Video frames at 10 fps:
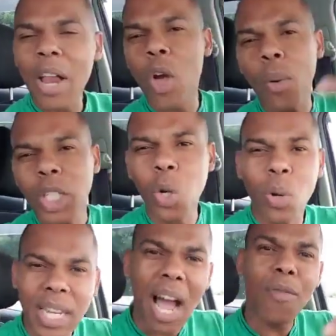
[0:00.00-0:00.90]
Although we
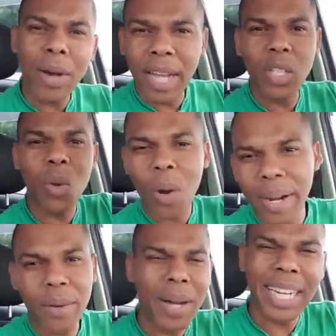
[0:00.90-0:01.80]
shoot off one and two
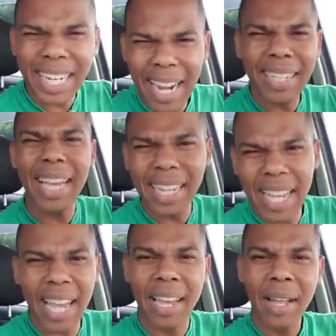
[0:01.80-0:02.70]
and one another.
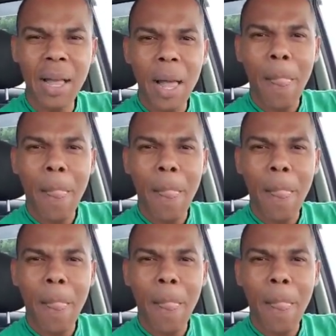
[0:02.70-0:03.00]
Yeah.